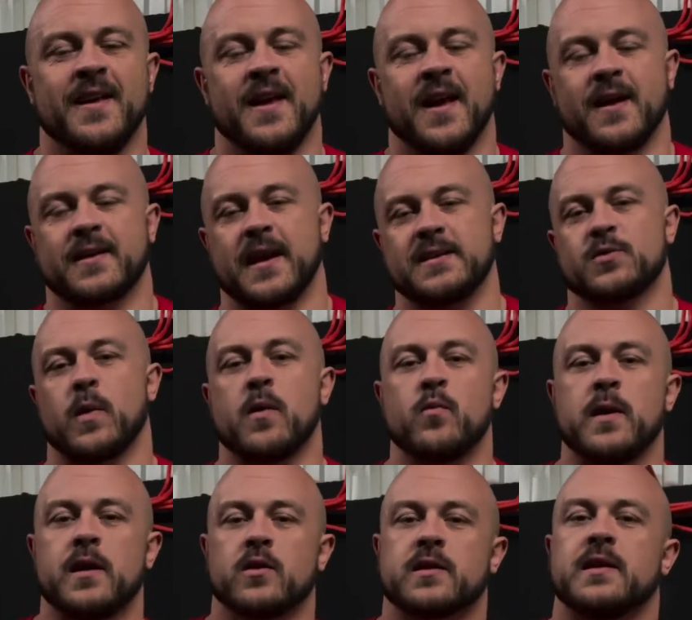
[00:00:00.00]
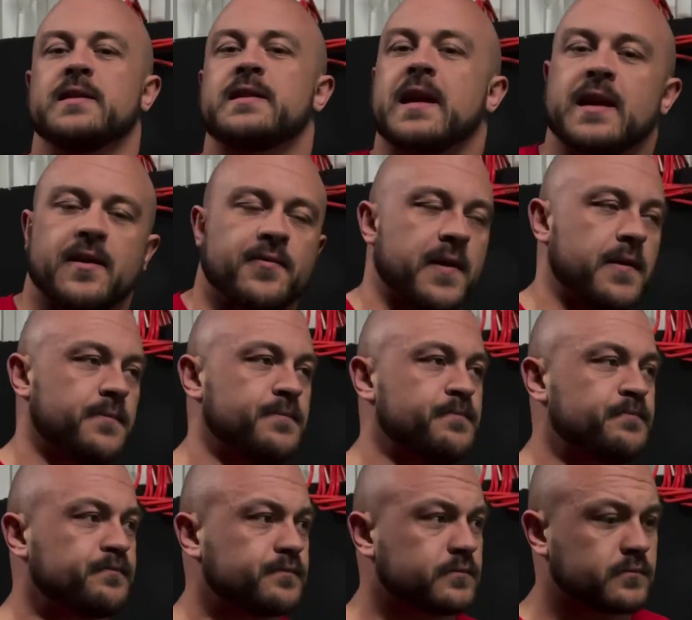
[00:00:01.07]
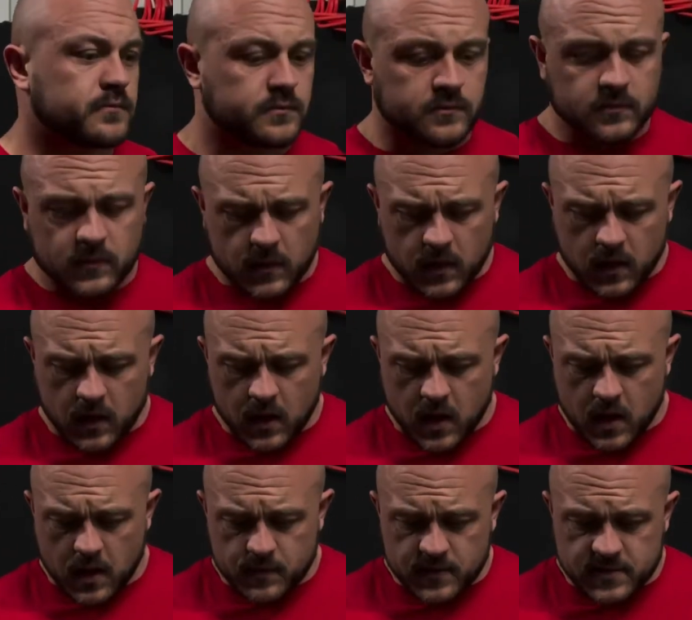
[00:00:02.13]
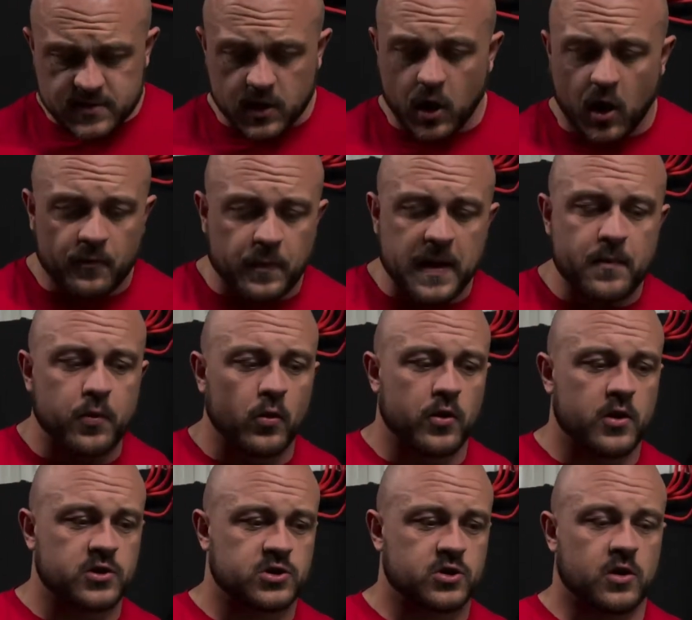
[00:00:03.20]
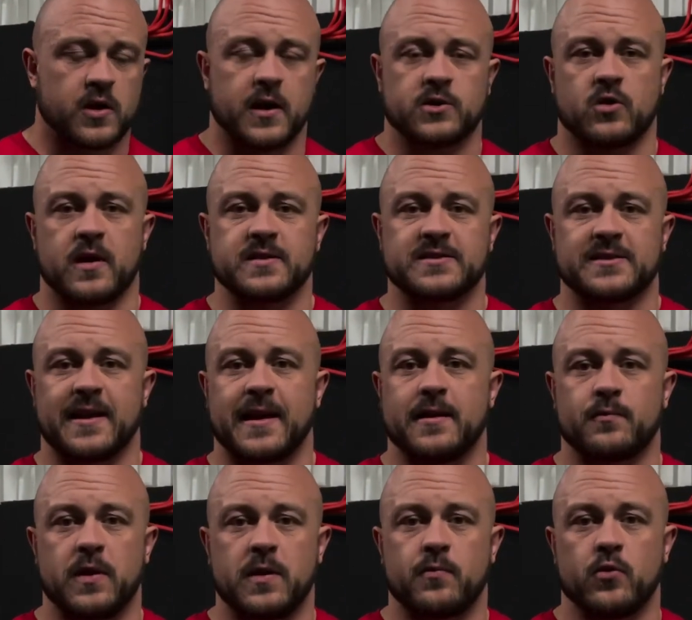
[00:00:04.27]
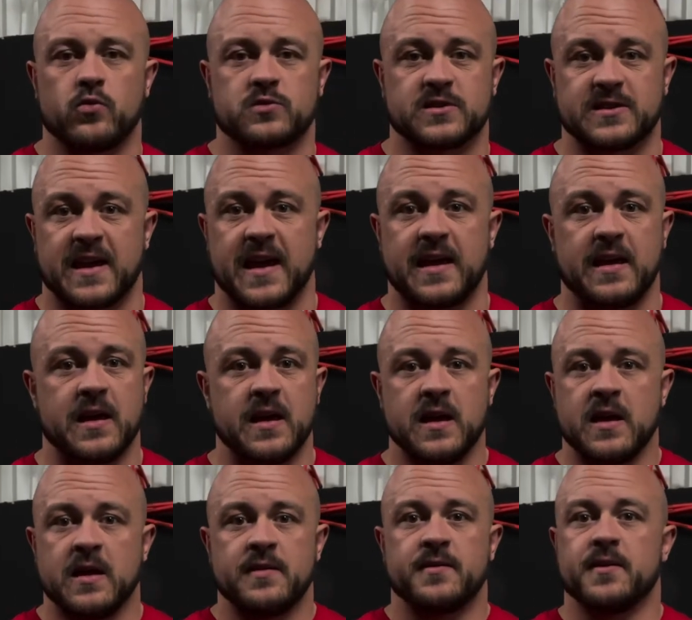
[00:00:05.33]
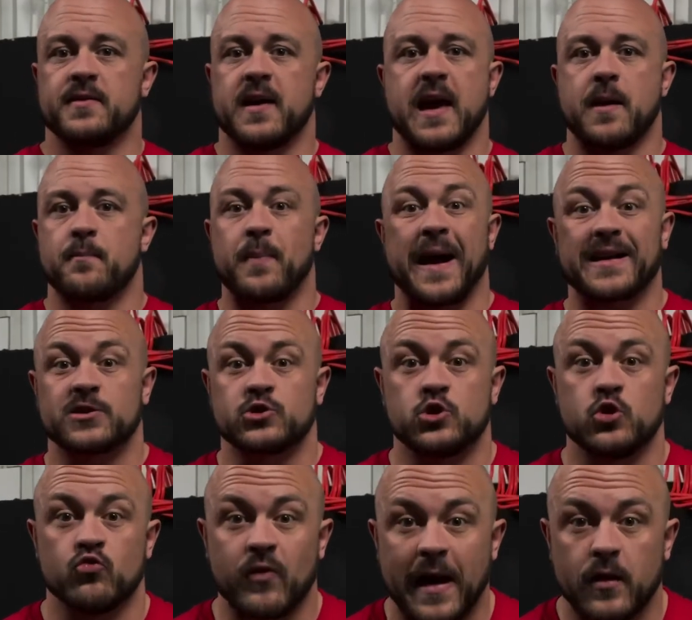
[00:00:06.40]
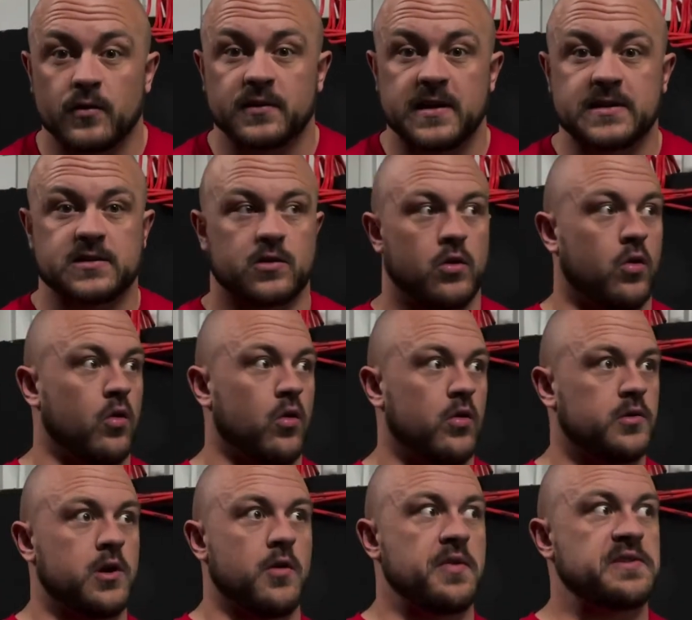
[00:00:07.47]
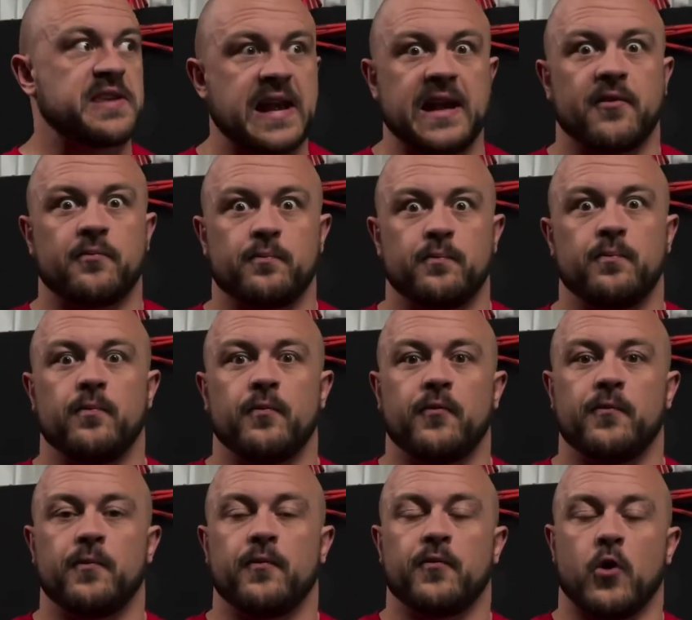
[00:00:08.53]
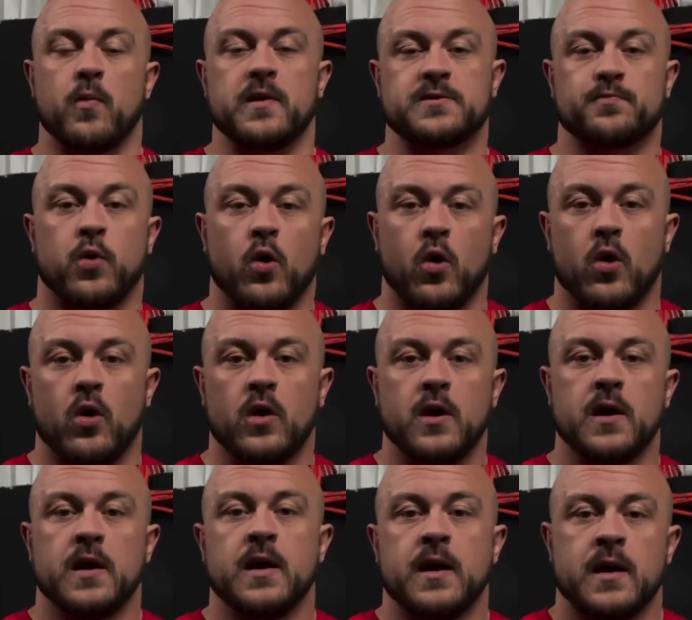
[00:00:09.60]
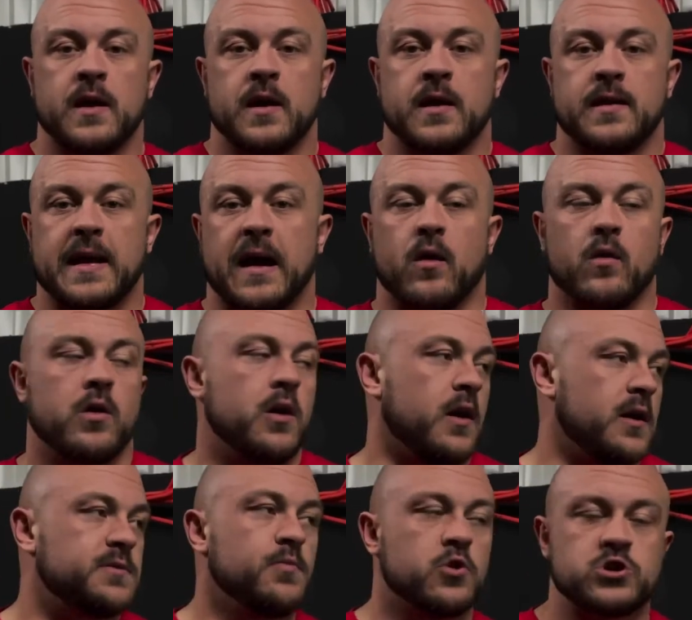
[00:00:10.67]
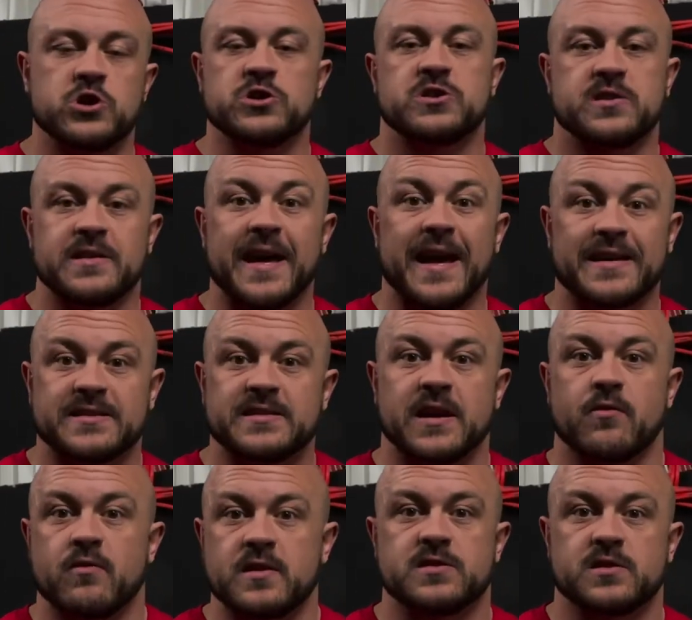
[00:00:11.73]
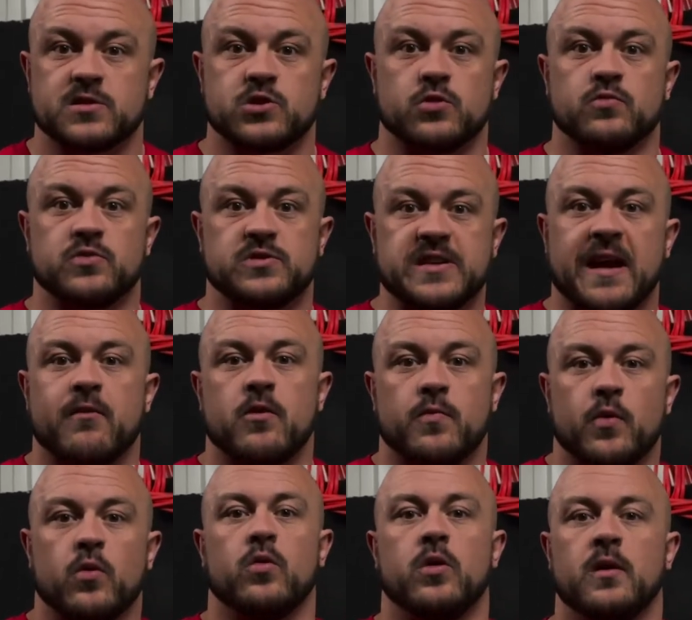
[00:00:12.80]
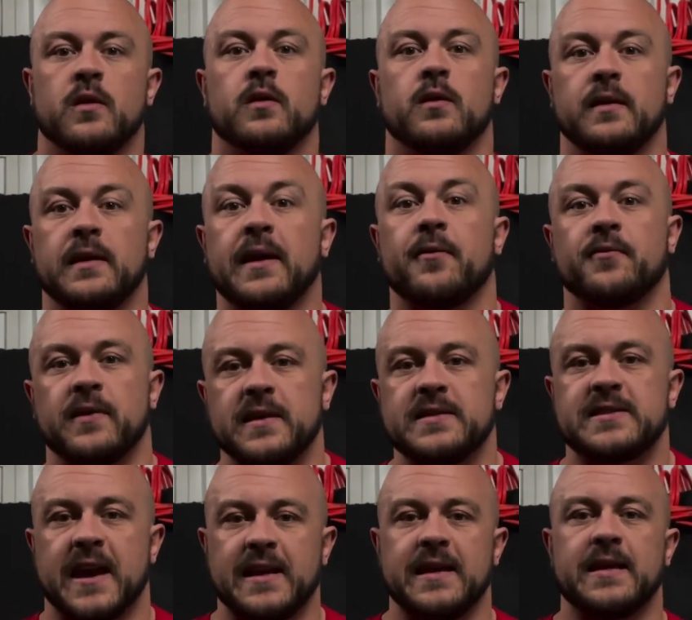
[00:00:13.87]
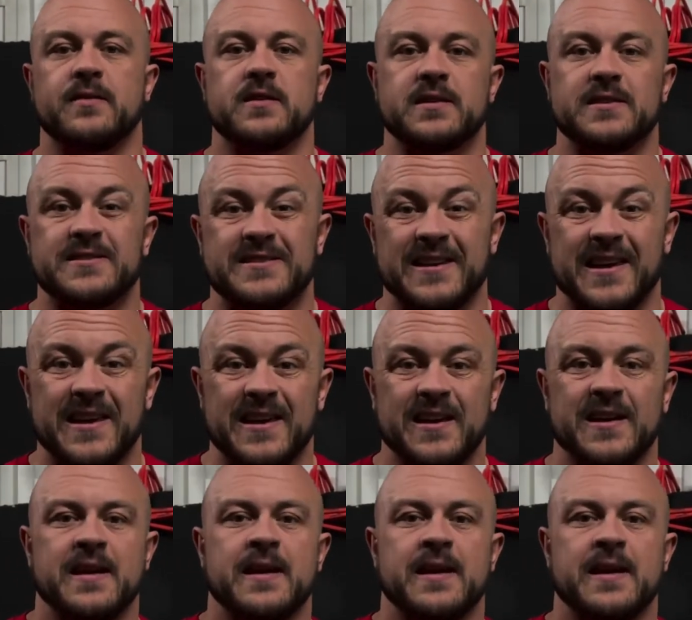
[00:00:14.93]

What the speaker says: Okay, so when we're looking at deadlift then, there's a lot of people that sort of like try and slate people to say that their back's too rounded, or, you know, the deadlift form is poor. Now, as much as, yes, there is some terrible lifting technique that you see,